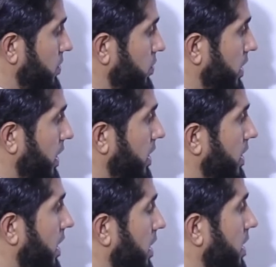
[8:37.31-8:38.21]

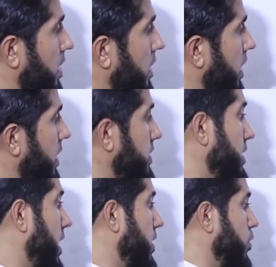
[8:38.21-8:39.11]
Okay,
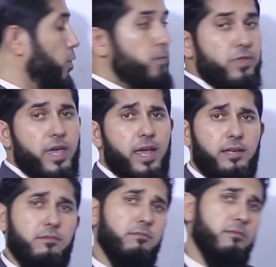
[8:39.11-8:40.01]
and I hope
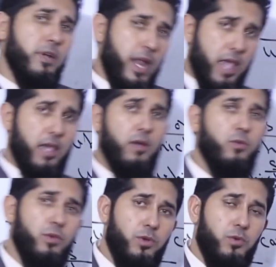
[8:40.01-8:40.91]
that
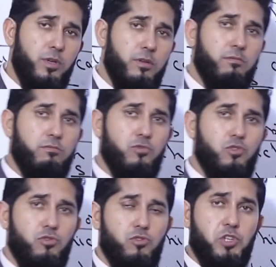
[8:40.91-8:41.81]
now you can
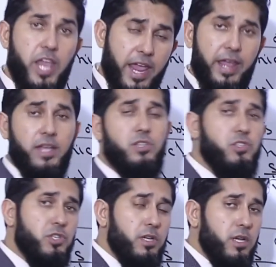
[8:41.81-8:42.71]

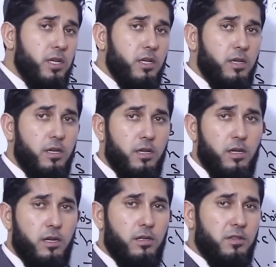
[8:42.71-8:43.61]
change
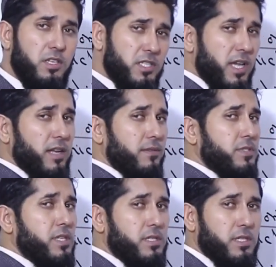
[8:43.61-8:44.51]
these kind
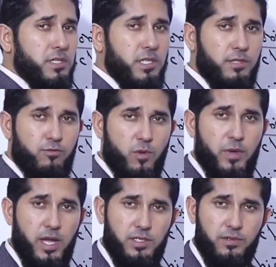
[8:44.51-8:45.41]
of sentences
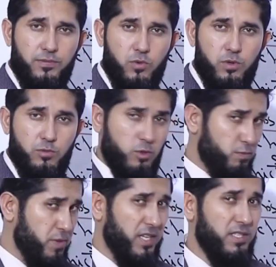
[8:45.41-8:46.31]
from active form to
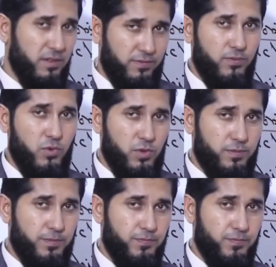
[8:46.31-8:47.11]
passive form.